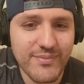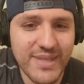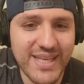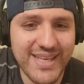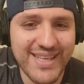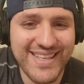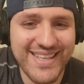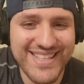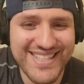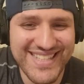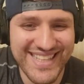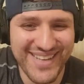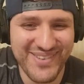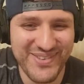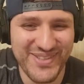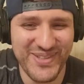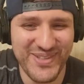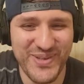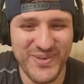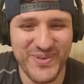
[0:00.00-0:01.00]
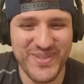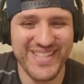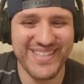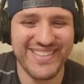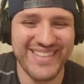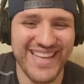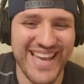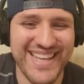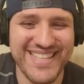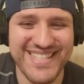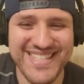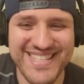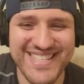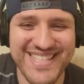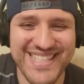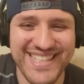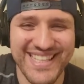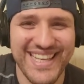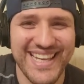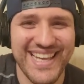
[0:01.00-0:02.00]
He's not going to know with the
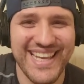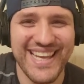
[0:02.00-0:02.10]
taxes.